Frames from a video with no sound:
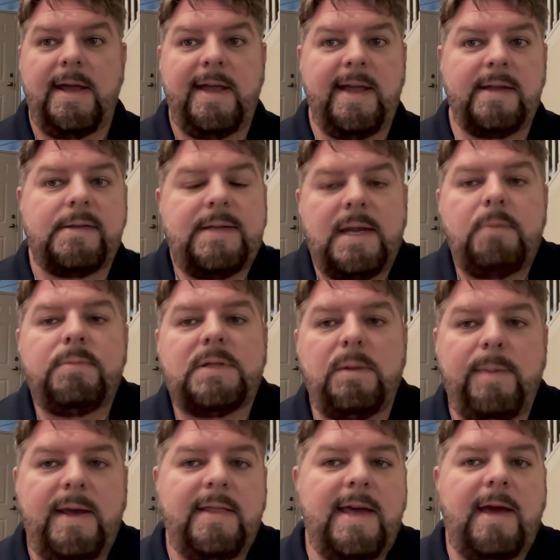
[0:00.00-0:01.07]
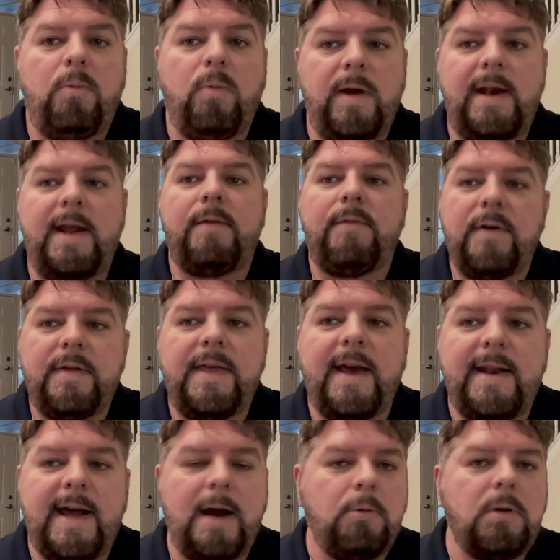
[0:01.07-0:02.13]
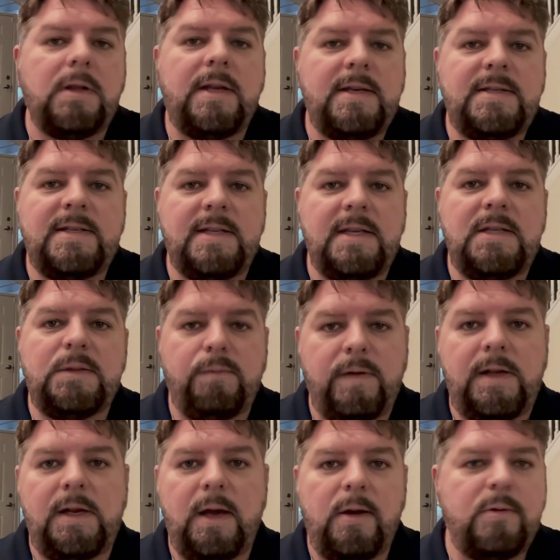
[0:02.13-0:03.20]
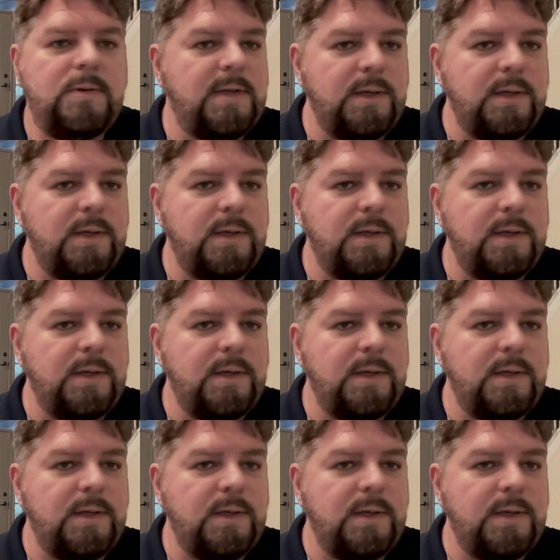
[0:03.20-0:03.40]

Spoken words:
It seems to be that whenever that I release these videos,